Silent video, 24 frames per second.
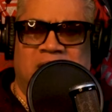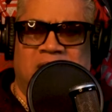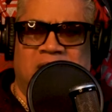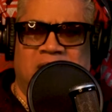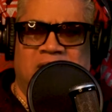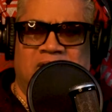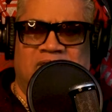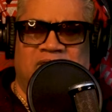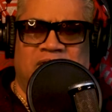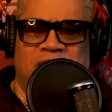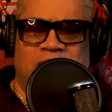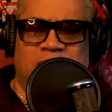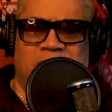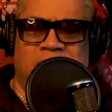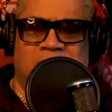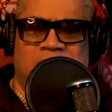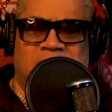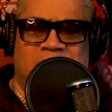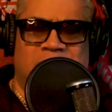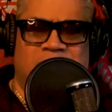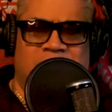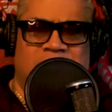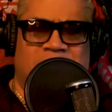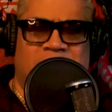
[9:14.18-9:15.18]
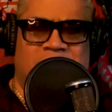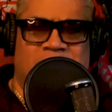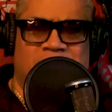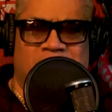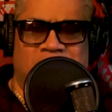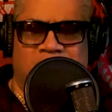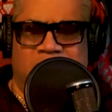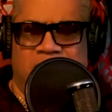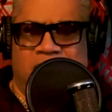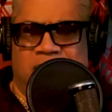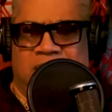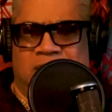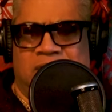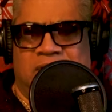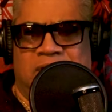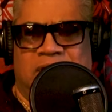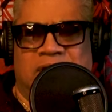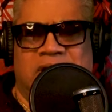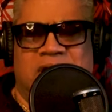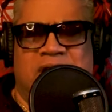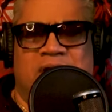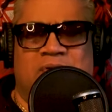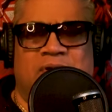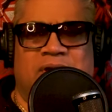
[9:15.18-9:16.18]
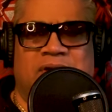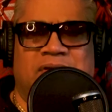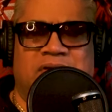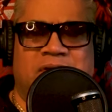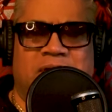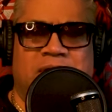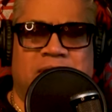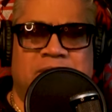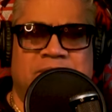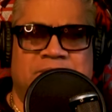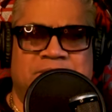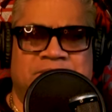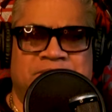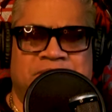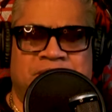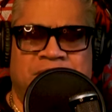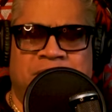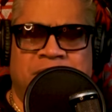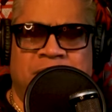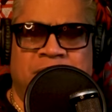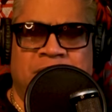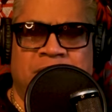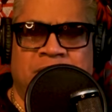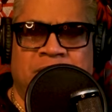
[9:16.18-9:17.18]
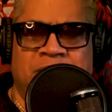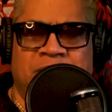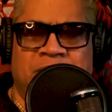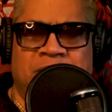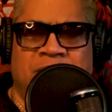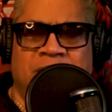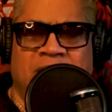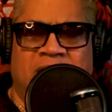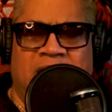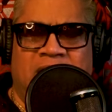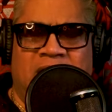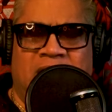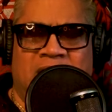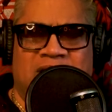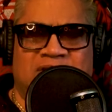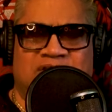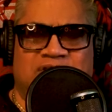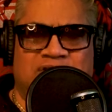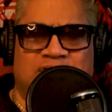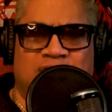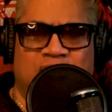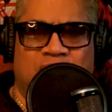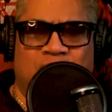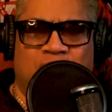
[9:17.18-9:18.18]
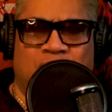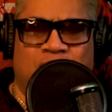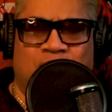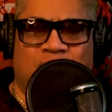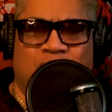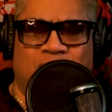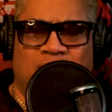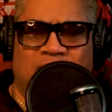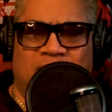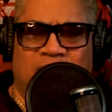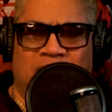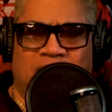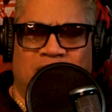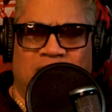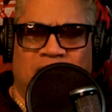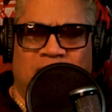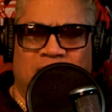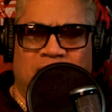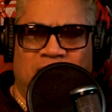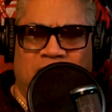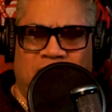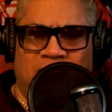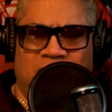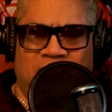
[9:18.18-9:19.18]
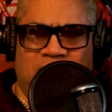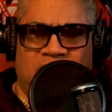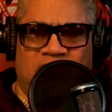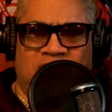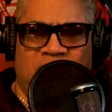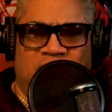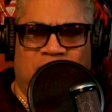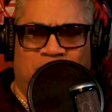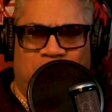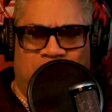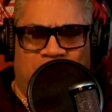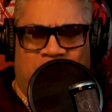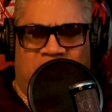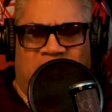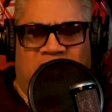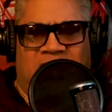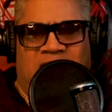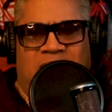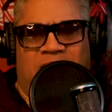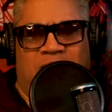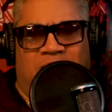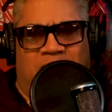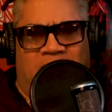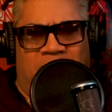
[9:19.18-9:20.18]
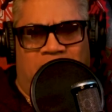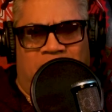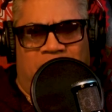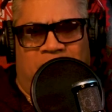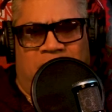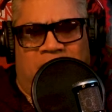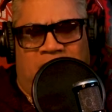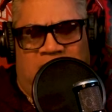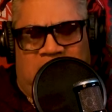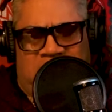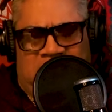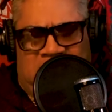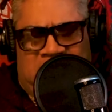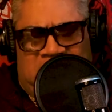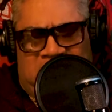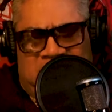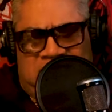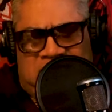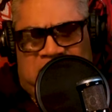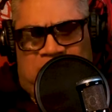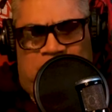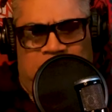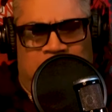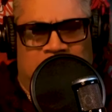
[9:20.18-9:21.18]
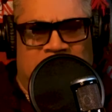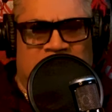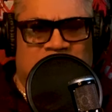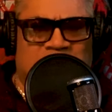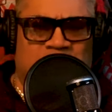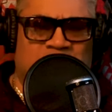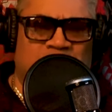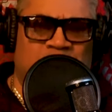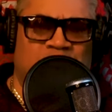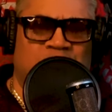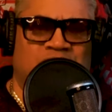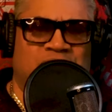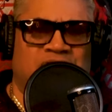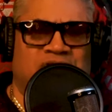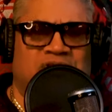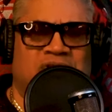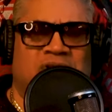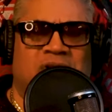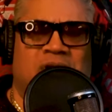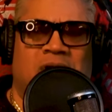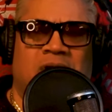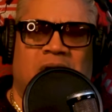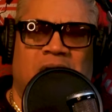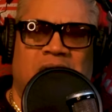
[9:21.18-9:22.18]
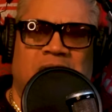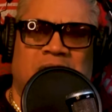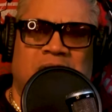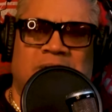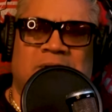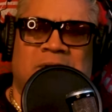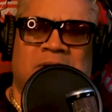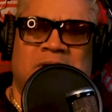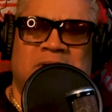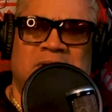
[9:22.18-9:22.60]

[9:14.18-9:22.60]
of your gimmick or your your character. And so to put him up against a big superstar,